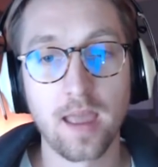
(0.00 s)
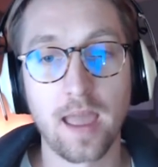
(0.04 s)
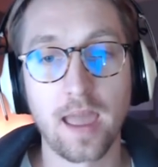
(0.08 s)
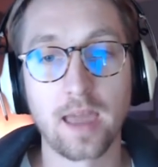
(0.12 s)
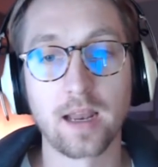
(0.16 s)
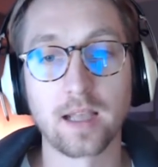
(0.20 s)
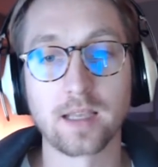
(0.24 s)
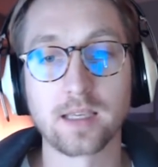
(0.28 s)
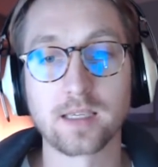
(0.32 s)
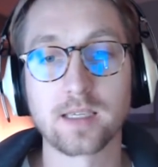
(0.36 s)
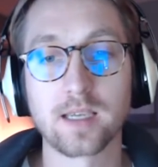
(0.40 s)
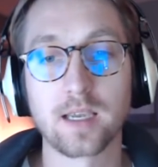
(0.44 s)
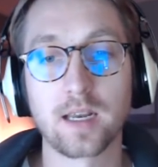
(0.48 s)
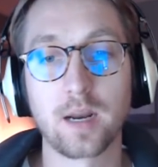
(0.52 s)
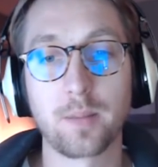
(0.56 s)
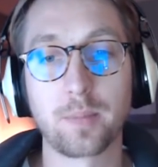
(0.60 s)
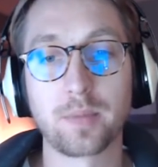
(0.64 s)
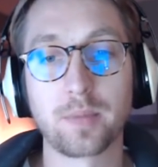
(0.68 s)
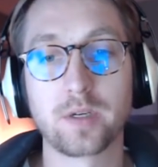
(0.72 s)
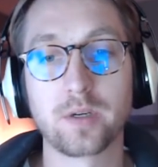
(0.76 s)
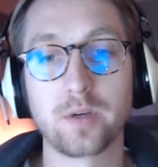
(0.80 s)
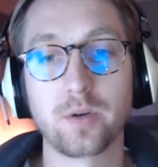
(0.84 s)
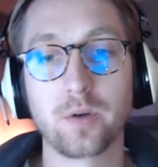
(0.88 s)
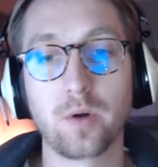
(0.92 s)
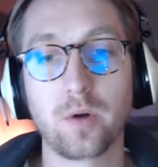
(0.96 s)
And it's set up
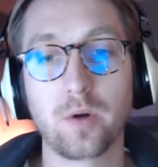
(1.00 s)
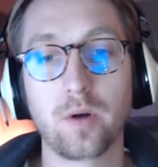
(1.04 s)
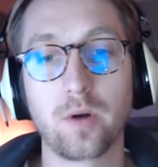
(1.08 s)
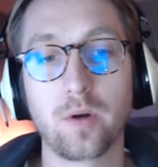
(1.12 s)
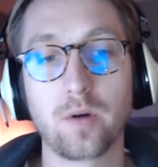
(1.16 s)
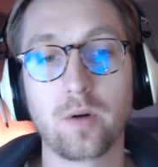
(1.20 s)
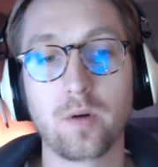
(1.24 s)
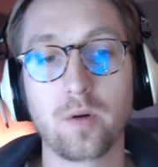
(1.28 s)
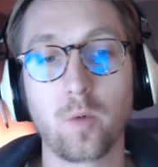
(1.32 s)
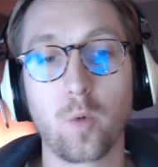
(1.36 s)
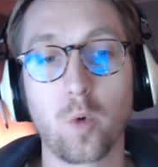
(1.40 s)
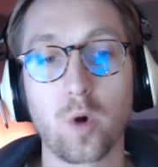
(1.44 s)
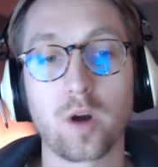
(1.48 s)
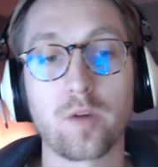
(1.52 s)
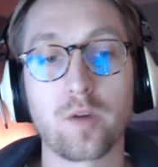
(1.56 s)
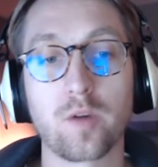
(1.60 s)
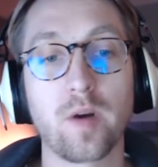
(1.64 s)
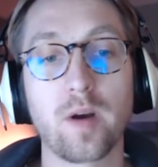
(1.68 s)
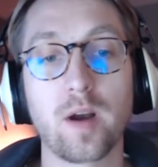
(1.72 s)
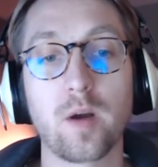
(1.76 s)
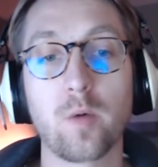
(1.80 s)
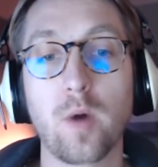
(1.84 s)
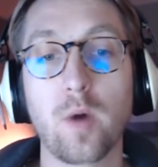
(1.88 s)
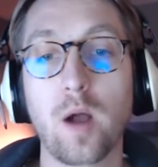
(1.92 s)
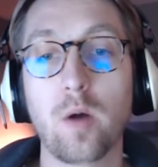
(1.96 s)
to work
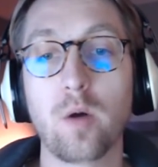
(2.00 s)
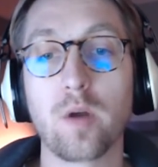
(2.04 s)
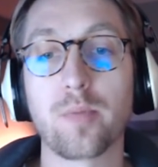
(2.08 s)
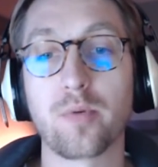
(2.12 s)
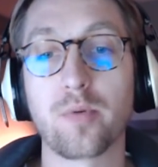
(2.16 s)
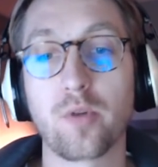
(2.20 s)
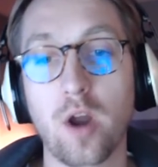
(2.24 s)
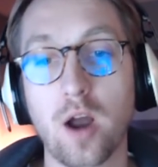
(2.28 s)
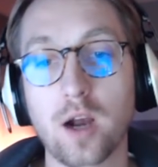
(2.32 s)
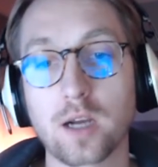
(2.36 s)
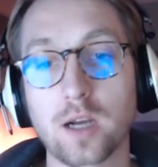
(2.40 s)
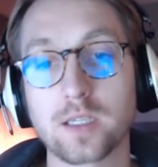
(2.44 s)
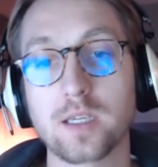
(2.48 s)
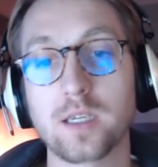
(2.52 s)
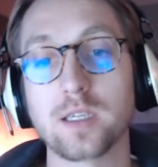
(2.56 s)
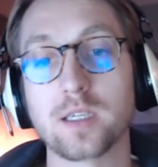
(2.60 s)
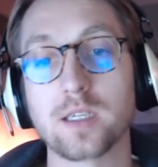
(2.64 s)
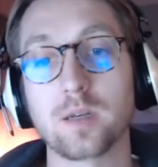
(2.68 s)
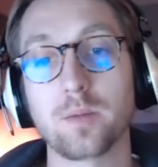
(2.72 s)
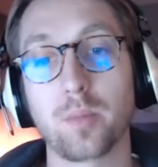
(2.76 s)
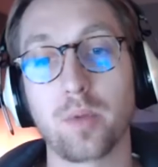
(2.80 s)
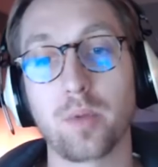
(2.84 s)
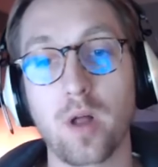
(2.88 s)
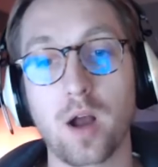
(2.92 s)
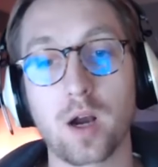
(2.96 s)
very well with proxies
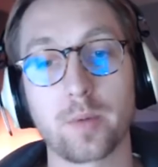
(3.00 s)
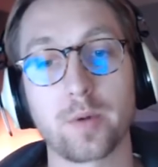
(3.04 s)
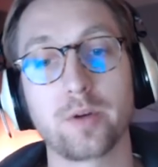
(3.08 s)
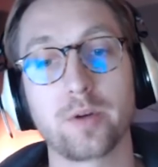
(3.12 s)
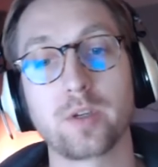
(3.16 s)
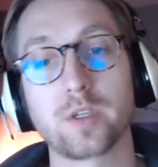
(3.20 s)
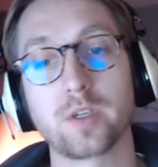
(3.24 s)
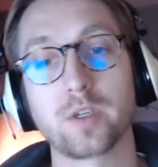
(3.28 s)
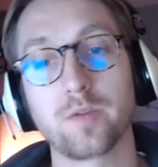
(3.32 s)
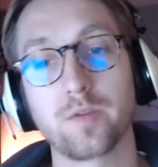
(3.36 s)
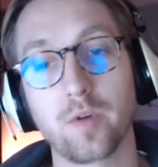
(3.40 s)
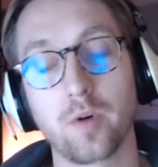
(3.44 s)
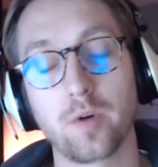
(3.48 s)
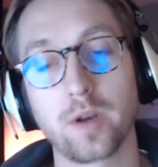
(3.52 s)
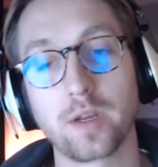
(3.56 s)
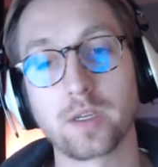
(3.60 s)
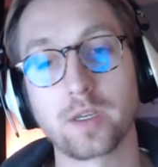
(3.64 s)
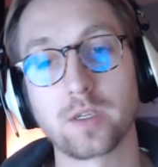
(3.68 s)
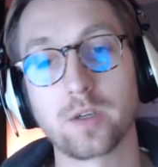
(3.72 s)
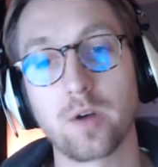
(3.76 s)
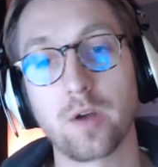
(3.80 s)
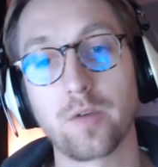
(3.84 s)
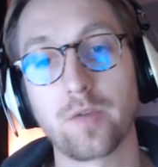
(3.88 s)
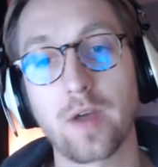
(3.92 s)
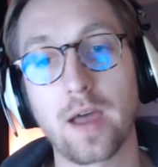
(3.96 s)
and block producer voting.
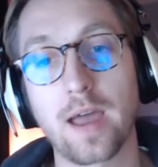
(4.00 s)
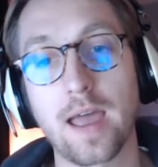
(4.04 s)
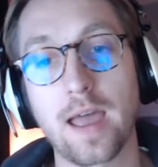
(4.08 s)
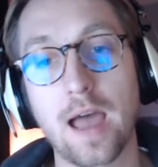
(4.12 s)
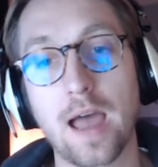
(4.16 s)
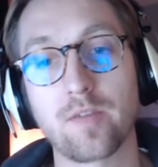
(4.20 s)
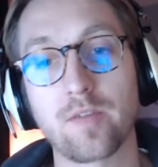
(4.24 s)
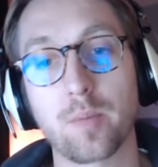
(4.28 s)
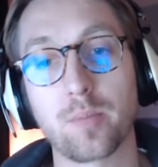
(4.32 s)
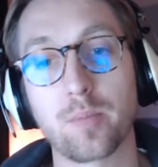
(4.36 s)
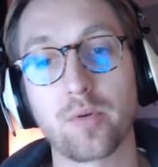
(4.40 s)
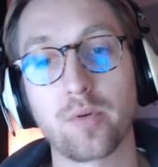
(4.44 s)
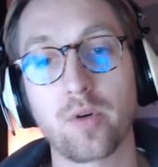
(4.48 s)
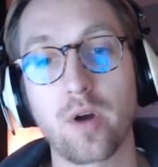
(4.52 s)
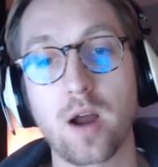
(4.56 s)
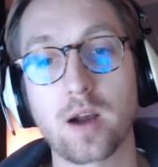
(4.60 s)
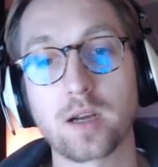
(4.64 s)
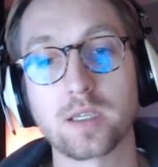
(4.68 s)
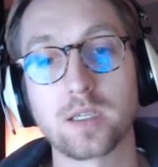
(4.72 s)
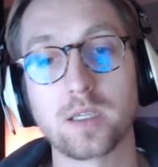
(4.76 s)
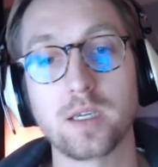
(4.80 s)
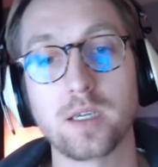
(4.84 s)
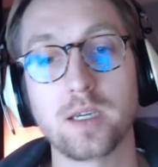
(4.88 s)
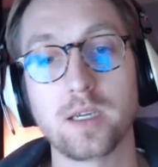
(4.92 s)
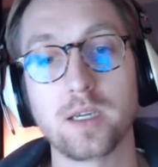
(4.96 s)
So if I have a
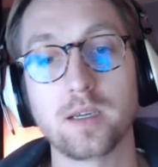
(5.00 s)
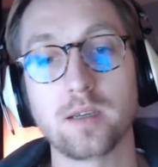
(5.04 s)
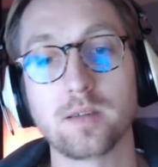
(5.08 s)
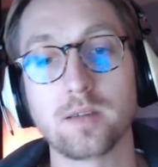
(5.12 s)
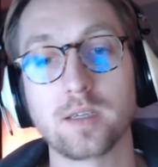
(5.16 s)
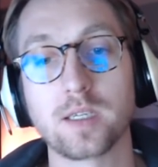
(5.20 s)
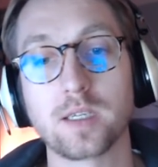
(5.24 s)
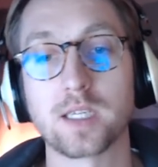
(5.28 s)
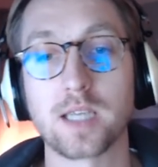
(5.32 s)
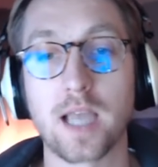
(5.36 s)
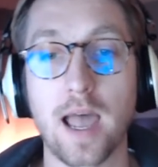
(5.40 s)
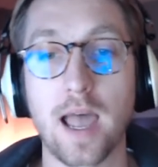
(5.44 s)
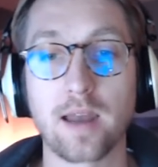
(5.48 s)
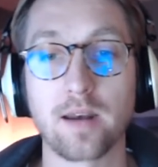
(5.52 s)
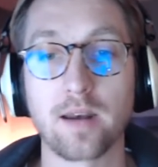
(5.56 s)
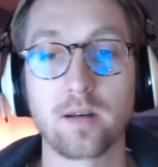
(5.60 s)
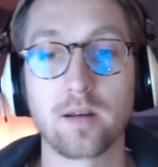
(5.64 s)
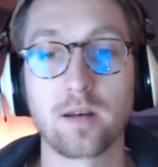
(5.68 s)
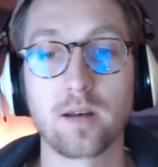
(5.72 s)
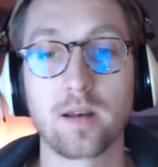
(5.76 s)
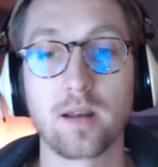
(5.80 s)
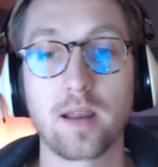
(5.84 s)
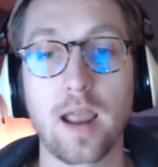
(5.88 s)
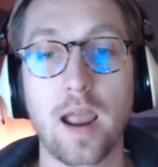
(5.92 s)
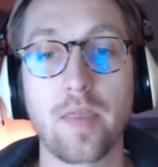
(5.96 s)
proxy set
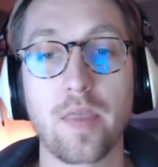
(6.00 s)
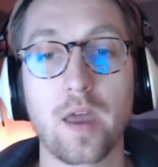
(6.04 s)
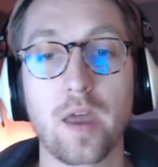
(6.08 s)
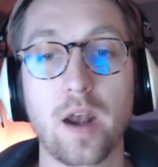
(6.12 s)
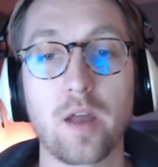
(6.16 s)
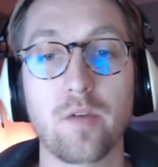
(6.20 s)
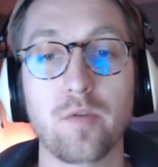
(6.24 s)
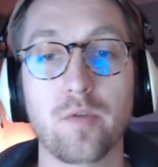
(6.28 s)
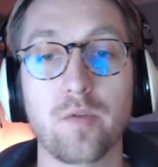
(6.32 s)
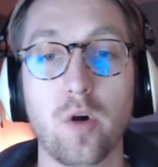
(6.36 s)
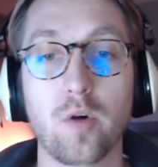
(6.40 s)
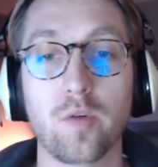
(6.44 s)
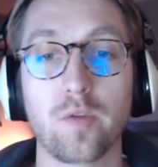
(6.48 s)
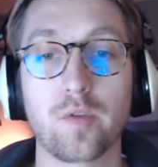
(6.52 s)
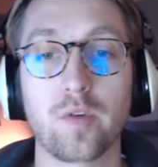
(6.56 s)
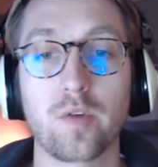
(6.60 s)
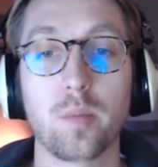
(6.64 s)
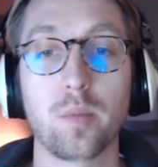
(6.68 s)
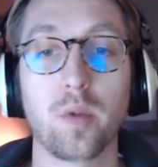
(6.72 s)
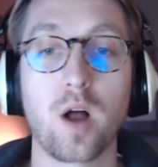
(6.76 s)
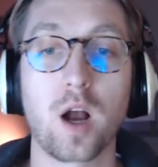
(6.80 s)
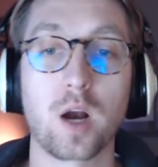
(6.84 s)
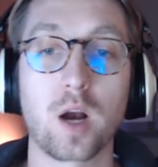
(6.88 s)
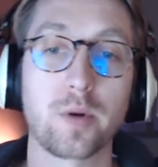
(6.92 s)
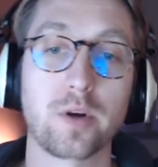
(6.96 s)
and then I vote for
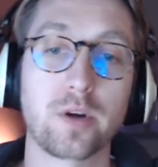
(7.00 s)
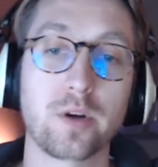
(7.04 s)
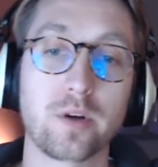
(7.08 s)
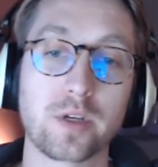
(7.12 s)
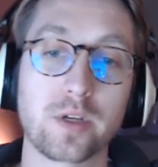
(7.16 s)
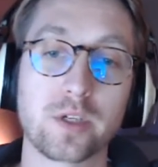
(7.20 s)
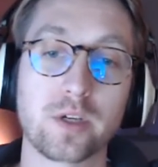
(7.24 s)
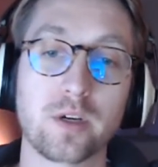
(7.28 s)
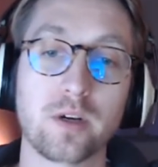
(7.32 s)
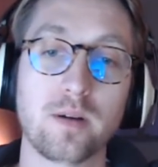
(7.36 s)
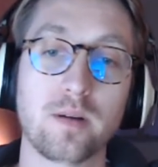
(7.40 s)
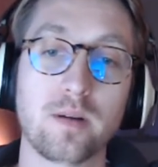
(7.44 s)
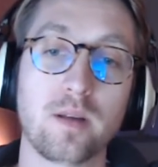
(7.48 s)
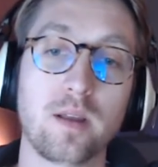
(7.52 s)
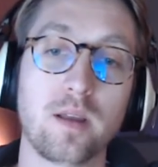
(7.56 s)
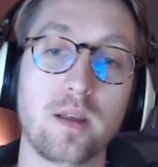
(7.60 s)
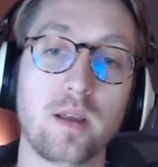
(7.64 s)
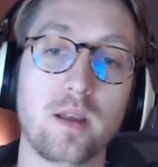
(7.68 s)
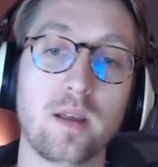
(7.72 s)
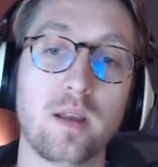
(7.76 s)
a block producer,